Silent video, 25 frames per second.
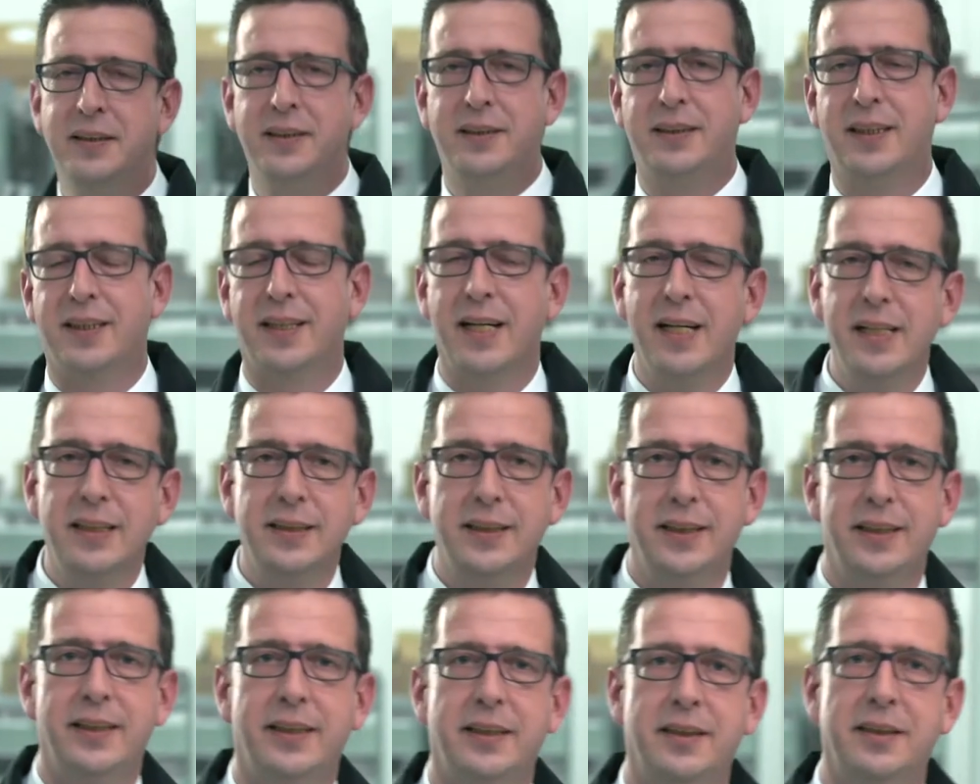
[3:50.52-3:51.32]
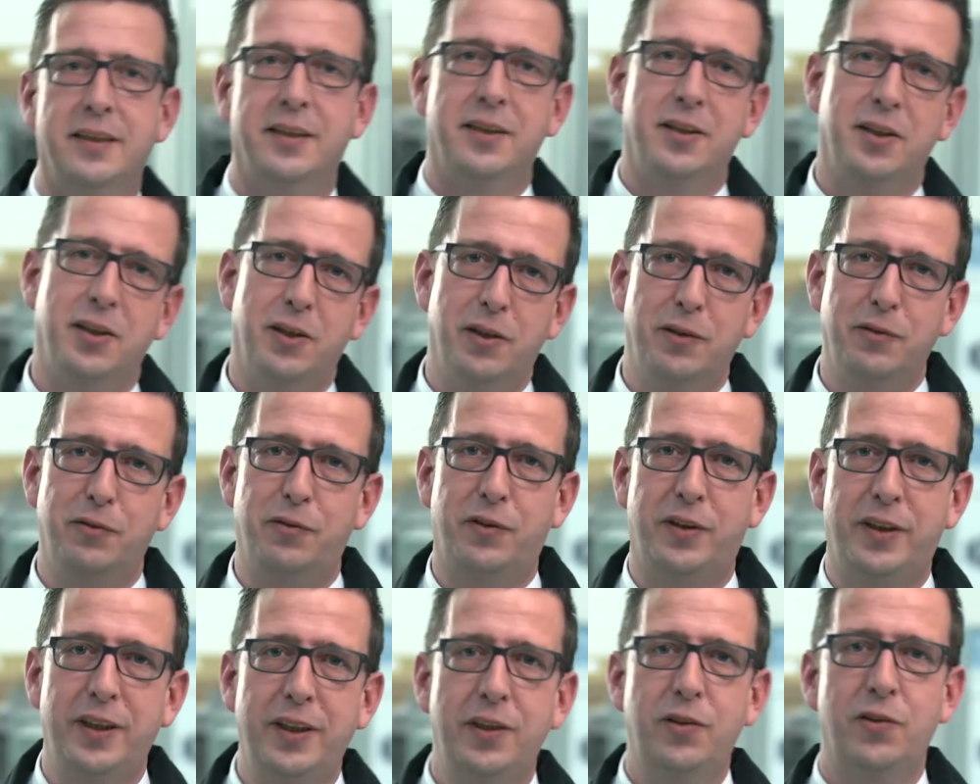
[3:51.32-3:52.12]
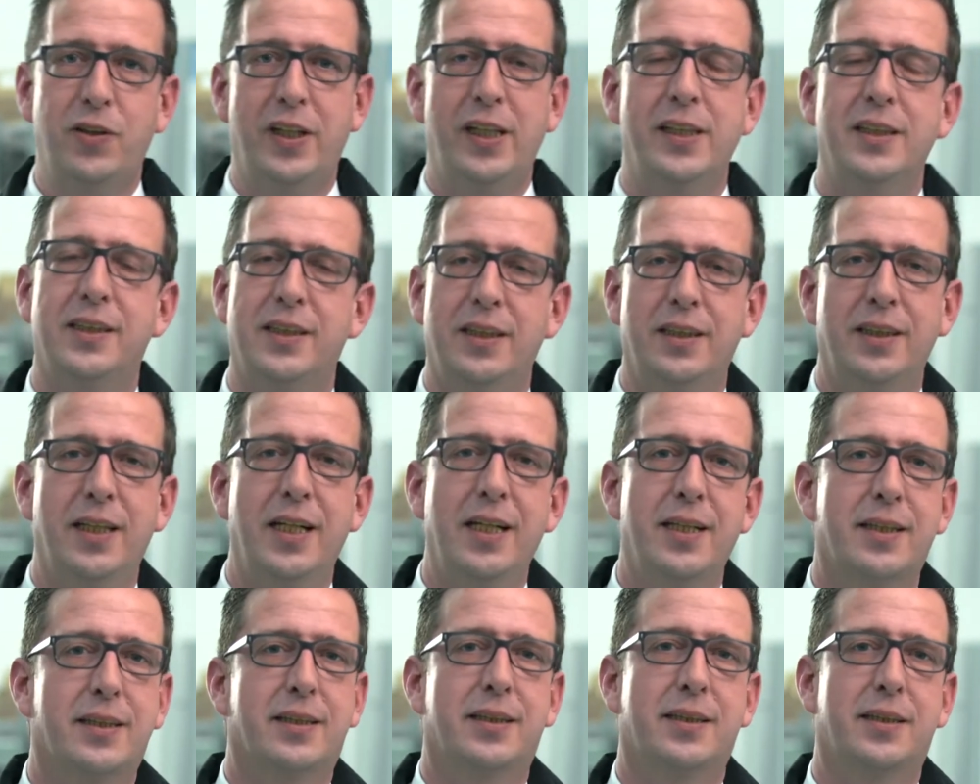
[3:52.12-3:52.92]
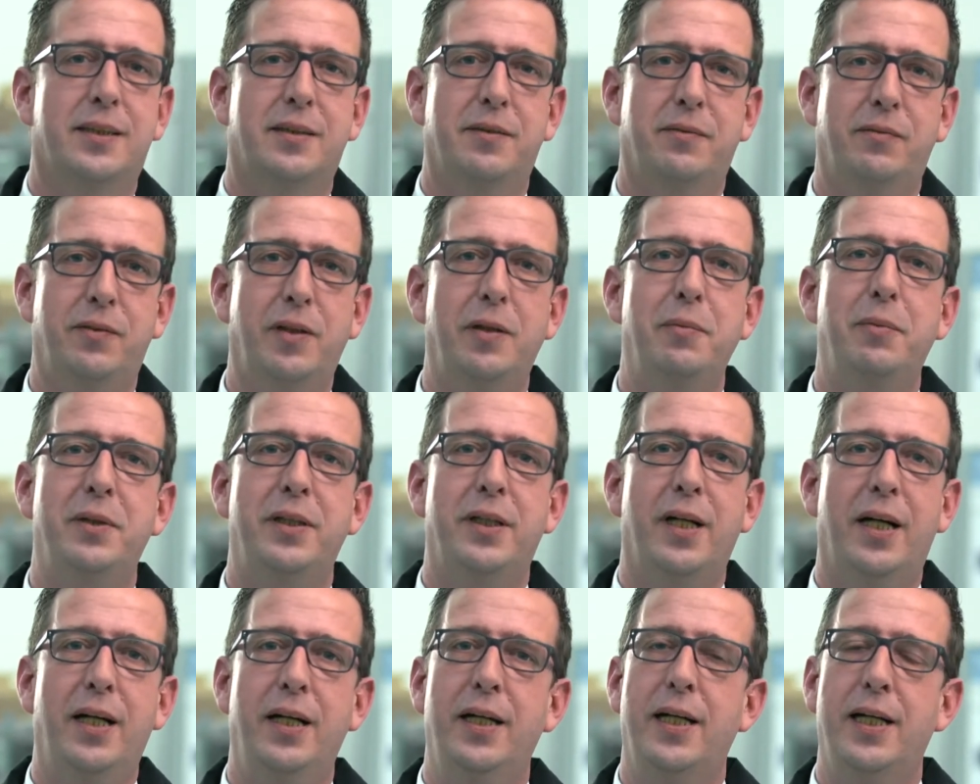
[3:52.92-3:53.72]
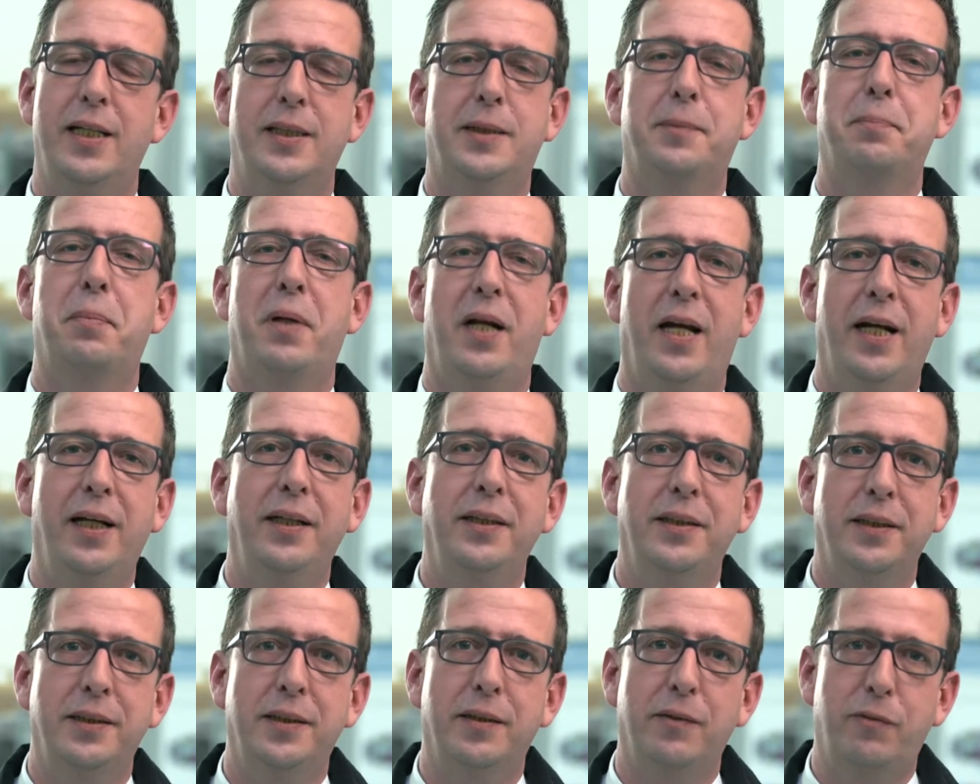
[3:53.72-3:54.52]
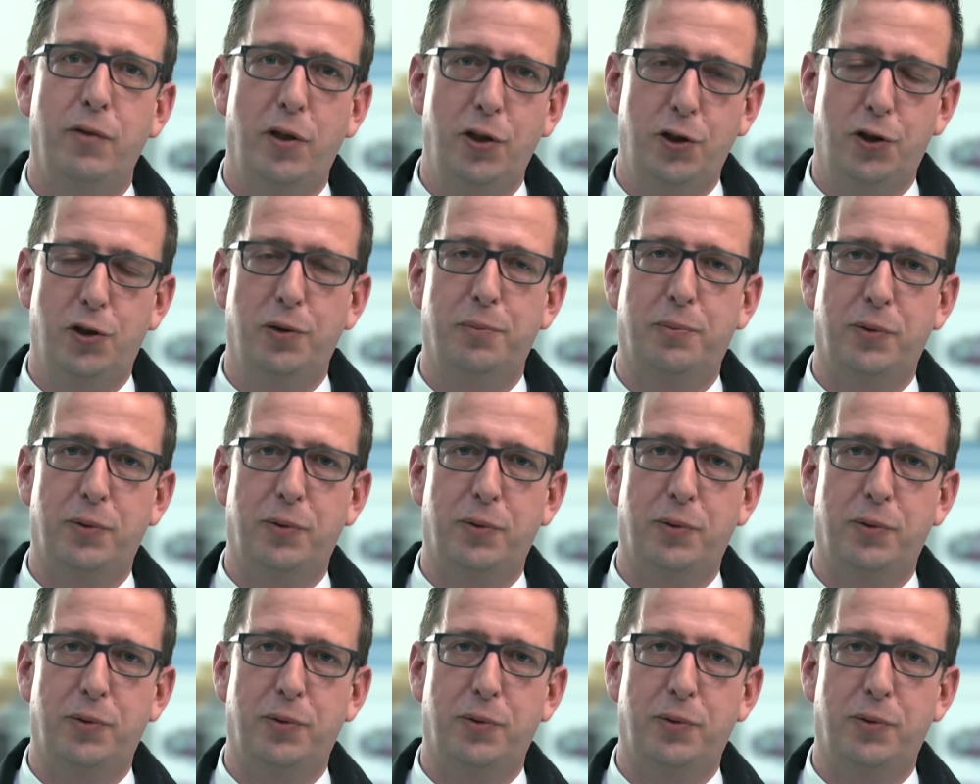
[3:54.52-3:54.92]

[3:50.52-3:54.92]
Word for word: The cutting of D I N rails and ducts will be done as planned in the virtual